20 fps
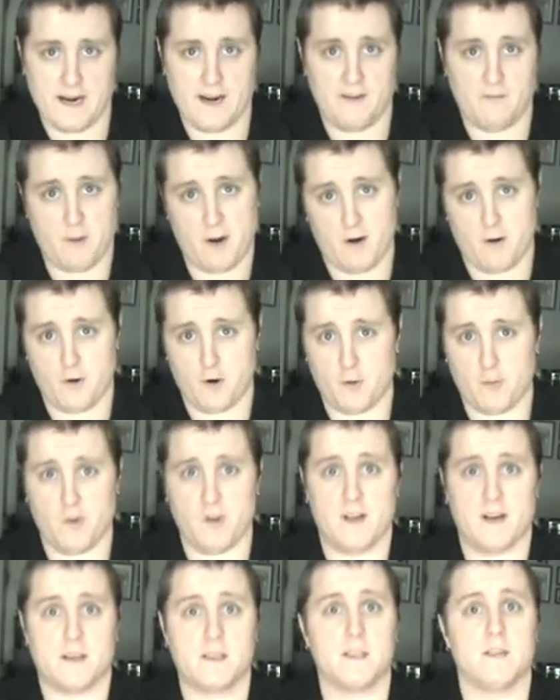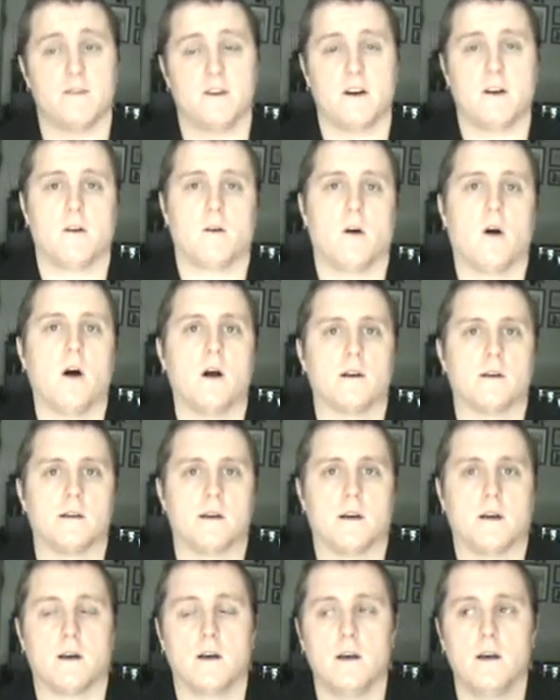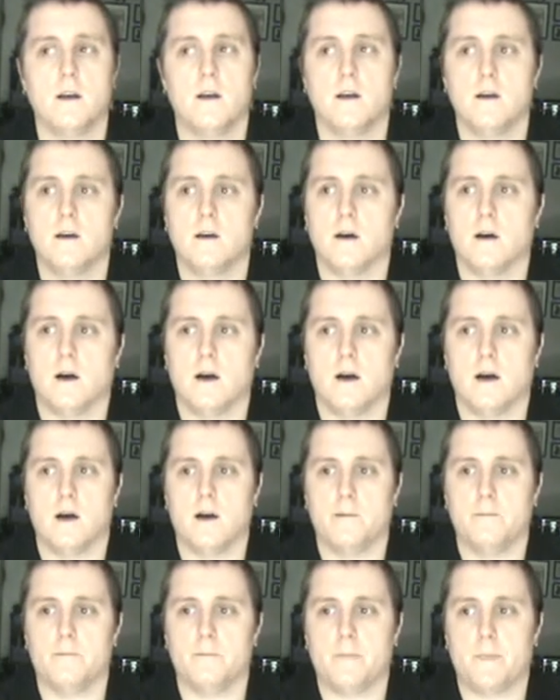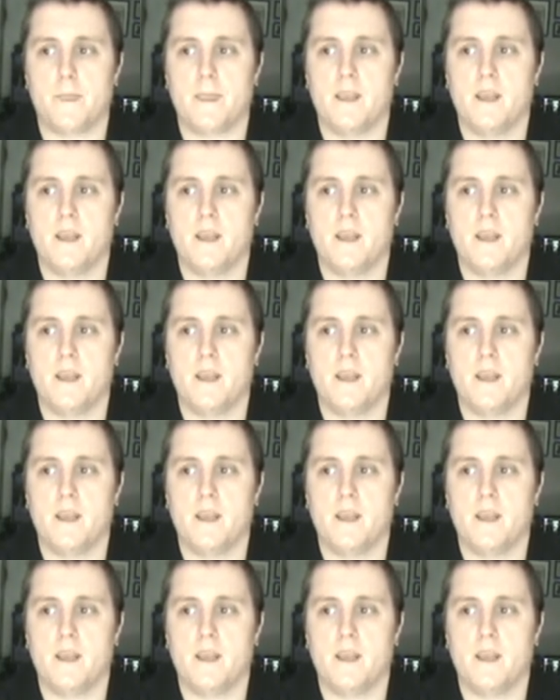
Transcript: kind of paranormal activity or haunting. Um,